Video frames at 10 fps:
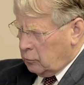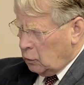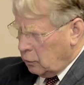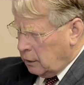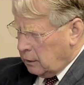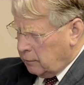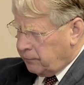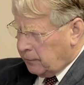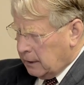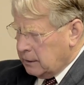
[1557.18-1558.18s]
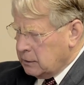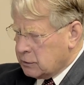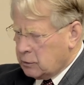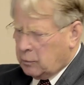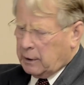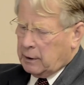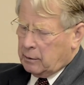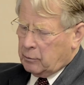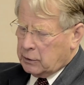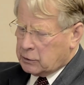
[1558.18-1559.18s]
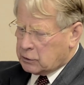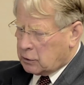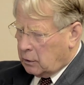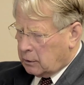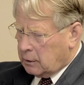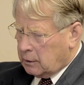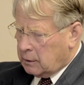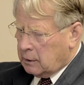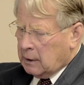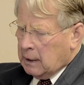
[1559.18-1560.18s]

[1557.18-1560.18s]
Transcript: Union finds a way in which Scotland